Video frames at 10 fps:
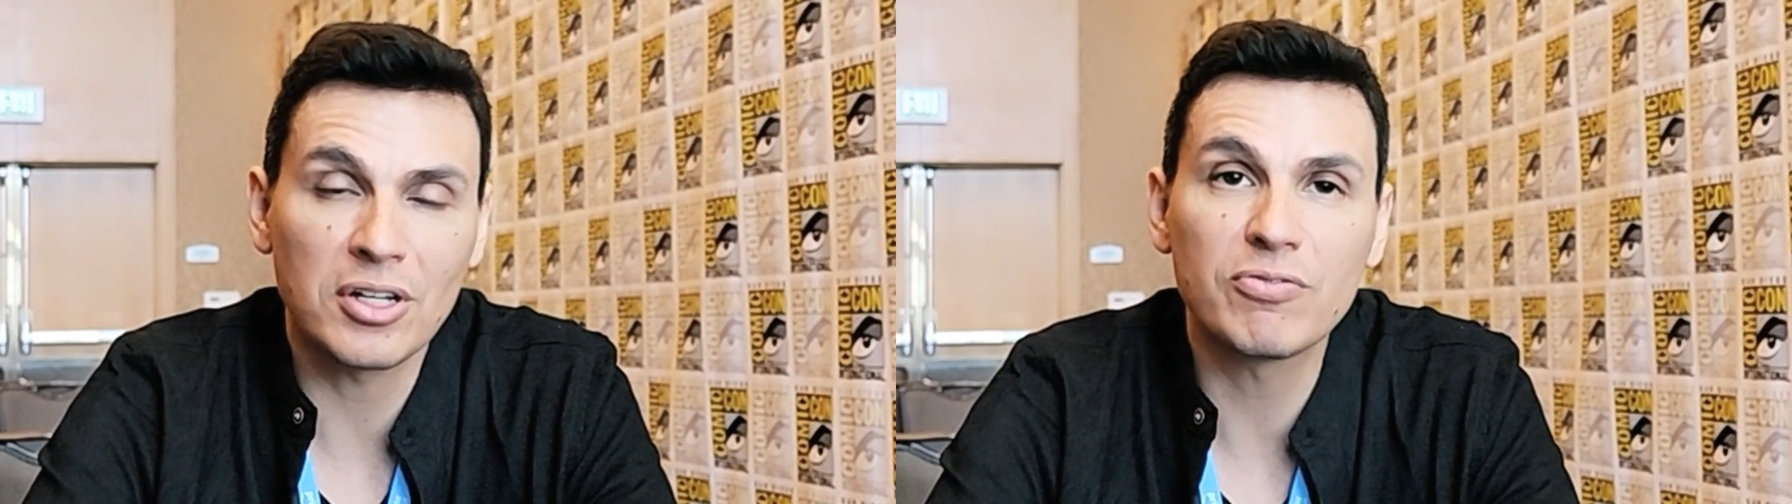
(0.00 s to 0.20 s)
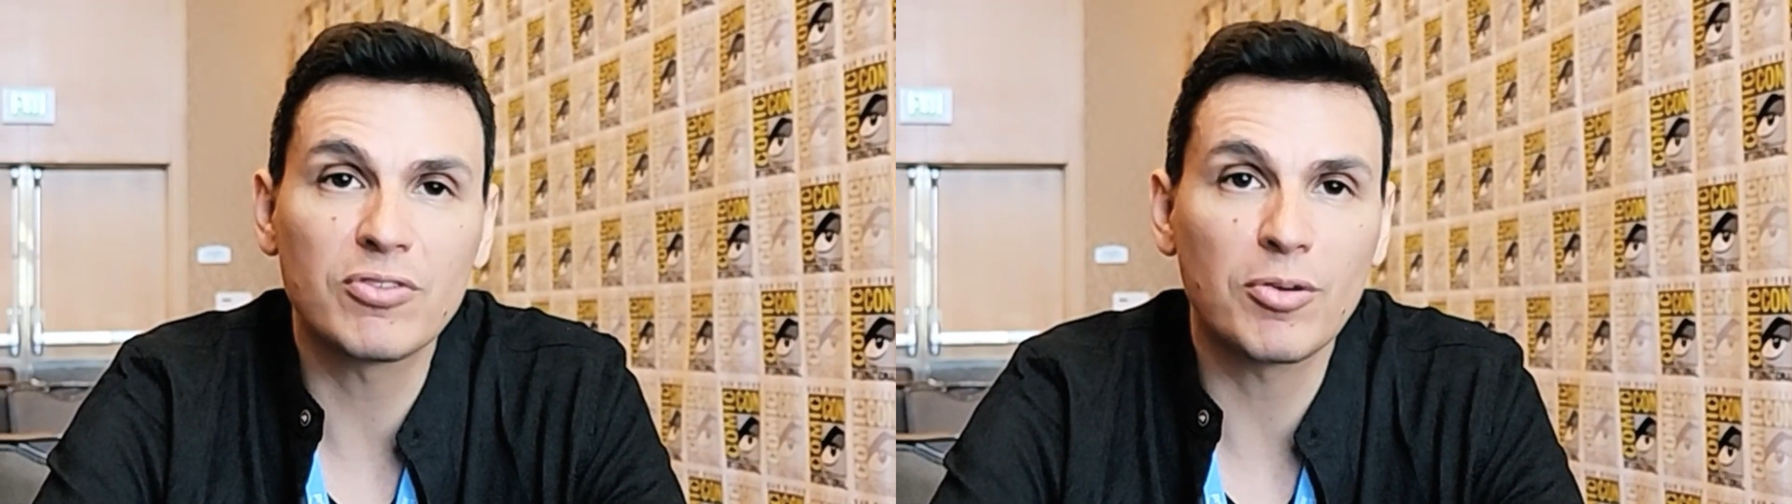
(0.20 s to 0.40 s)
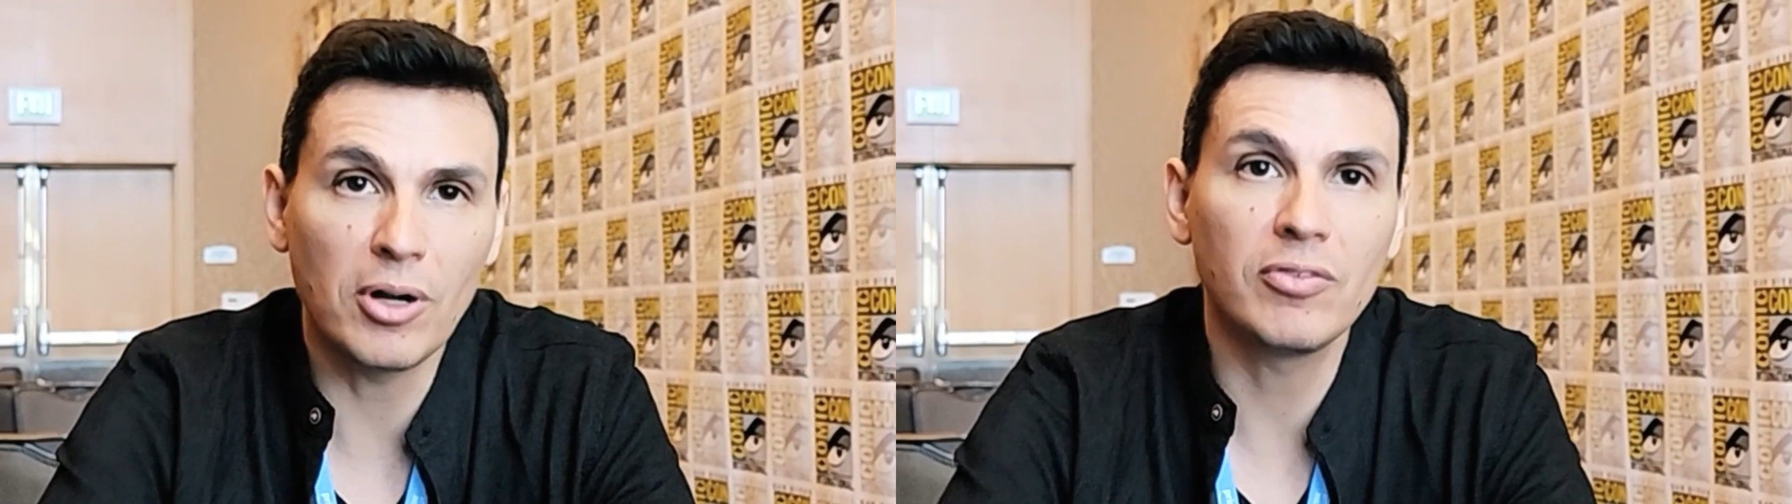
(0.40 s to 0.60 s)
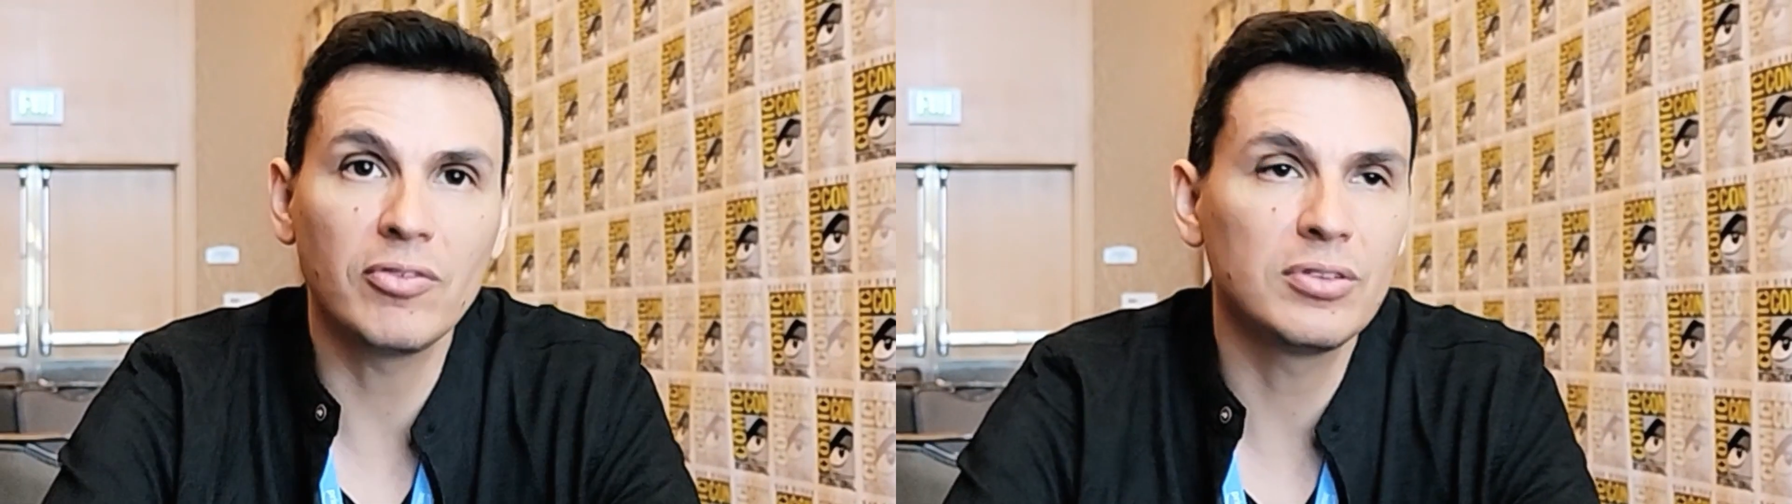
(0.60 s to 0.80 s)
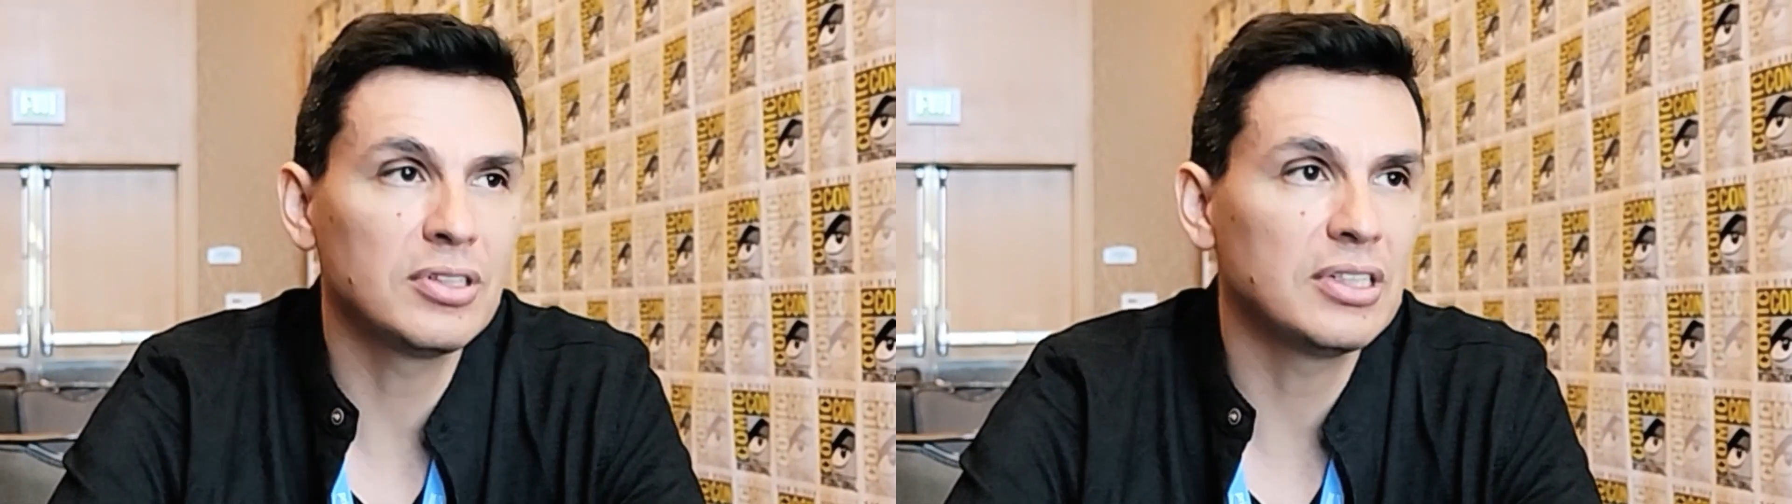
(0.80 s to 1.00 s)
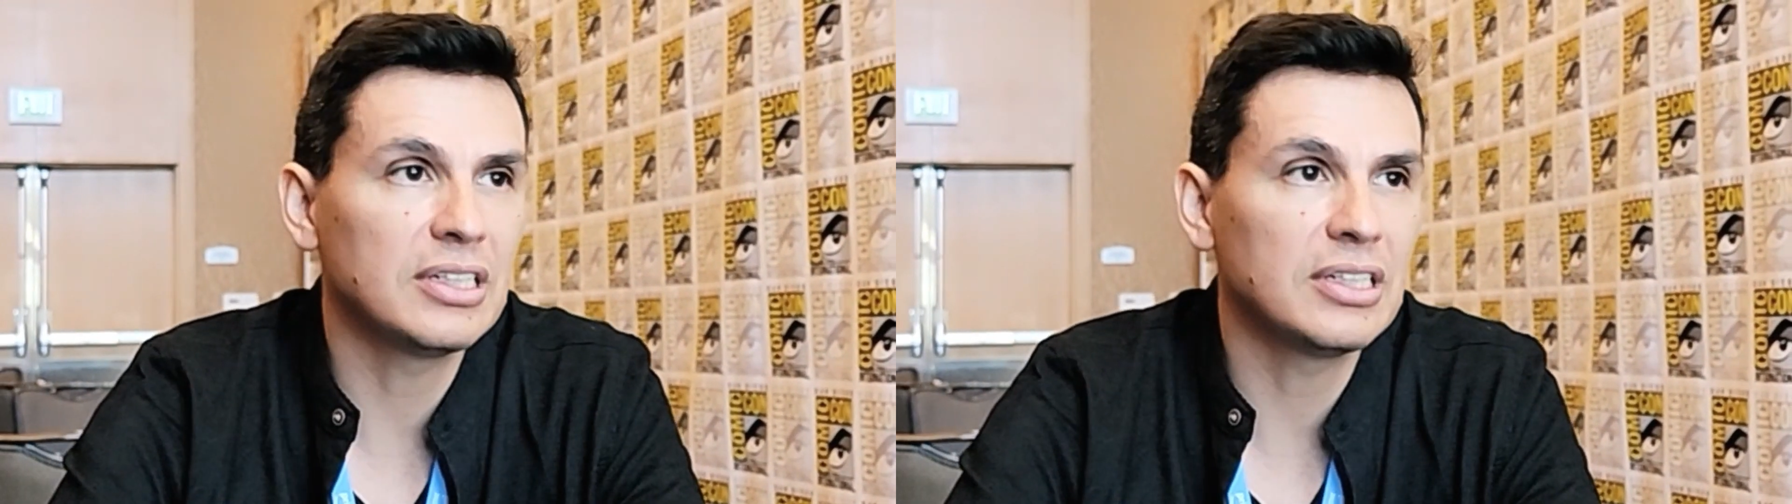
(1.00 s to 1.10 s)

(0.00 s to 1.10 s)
for Marvel